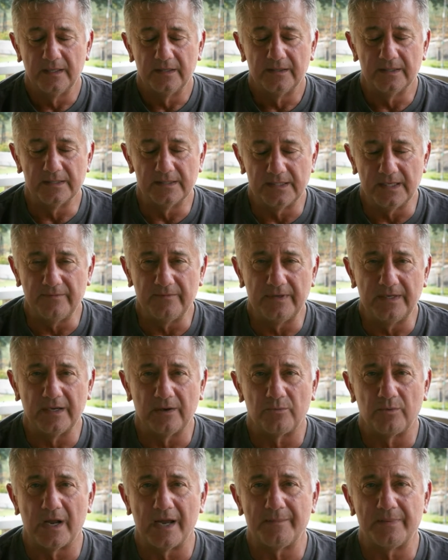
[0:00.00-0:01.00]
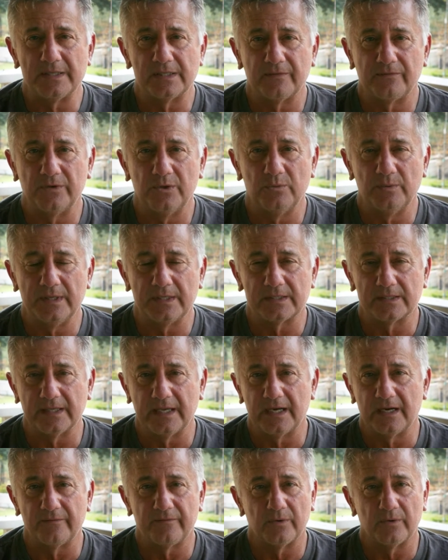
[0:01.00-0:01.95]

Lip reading: The Zinfandel ripens a few weeks later.